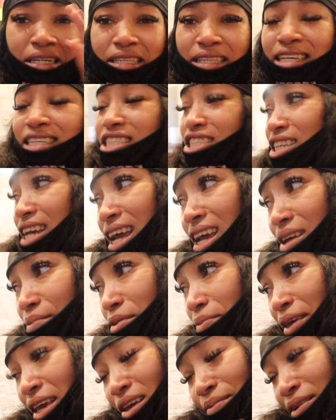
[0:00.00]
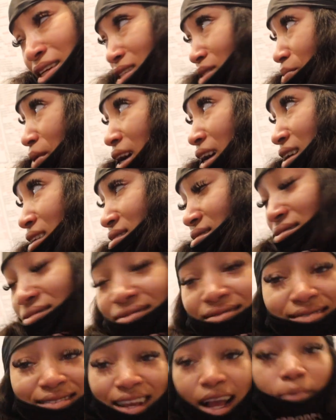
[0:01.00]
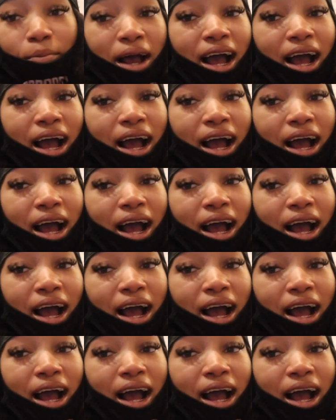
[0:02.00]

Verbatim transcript: This jacket be making me oh, sweat. I'm